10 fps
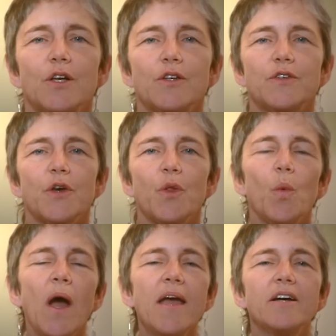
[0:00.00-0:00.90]
So the
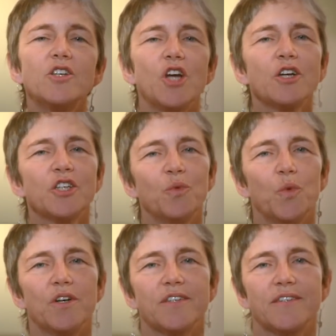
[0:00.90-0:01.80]
way a junction
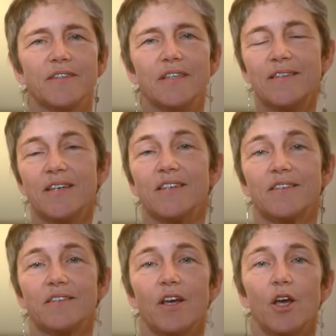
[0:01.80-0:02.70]
works is
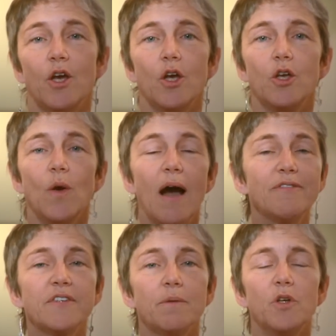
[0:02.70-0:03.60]
this. You have
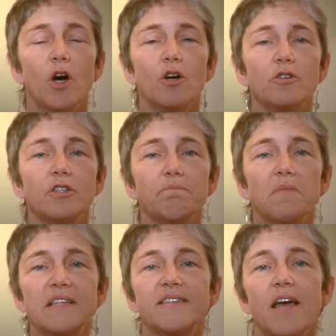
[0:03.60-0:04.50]
some node,
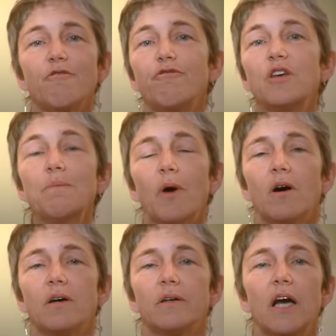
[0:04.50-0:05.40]
let's say a
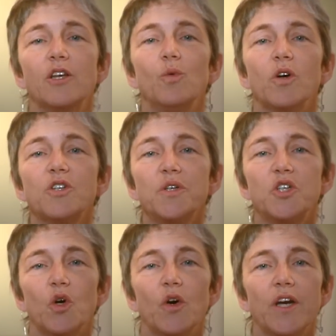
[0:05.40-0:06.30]
V-bar, and you want to
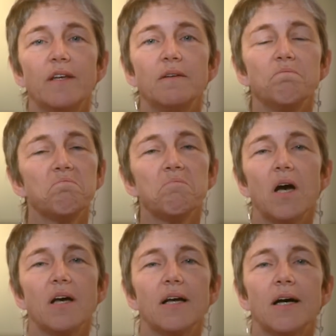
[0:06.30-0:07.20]
adjoin
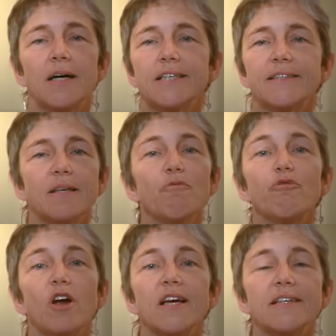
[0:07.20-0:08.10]
some
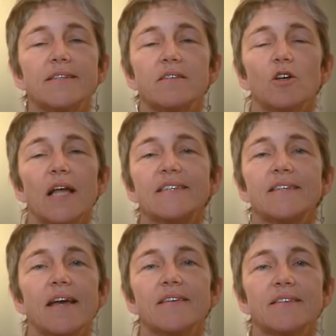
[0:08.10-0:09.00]
phrase. So let's
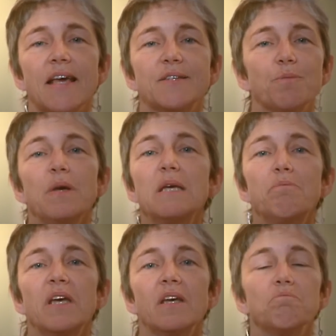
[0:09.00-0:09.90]
say in this case a
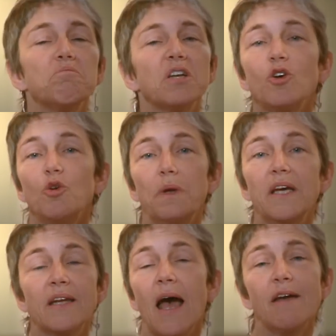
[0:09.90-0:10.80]
PP. It could be
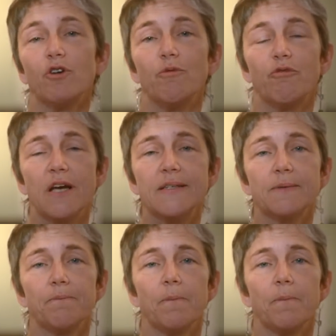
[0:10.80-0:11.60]
an adverb phrase.